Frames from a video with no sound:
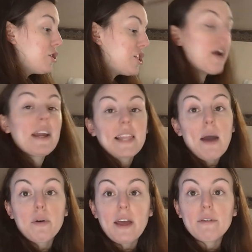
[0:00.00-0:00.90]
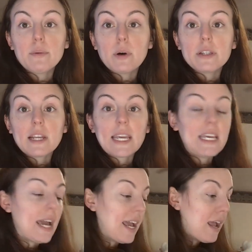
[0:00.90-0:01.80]
sharing that with everyone. Like
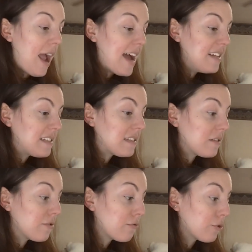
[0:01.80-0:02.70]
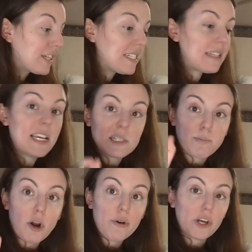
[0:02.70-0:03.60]
he has released his
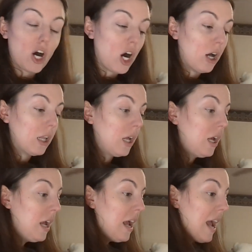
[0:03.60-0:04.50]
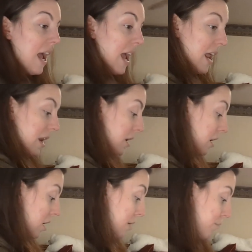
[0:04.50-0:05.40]
protocol and
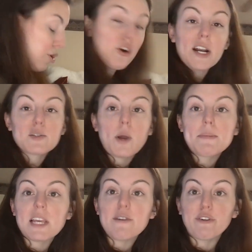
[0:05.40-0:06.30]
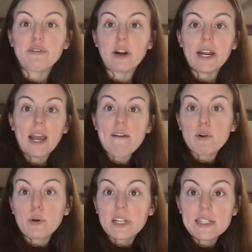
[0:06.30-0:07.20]
put it on his website for free.
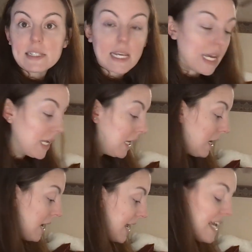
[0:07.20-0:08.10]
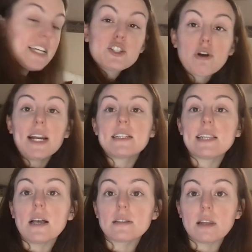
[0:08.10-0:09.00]
Everyone can see it. He is trying to
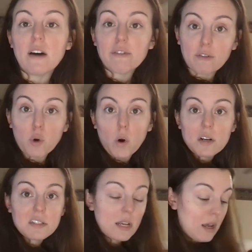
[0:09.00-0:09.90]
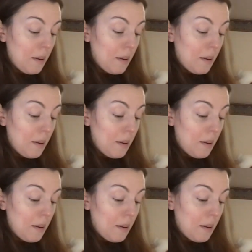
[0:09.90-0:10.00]
sell stuff, of course,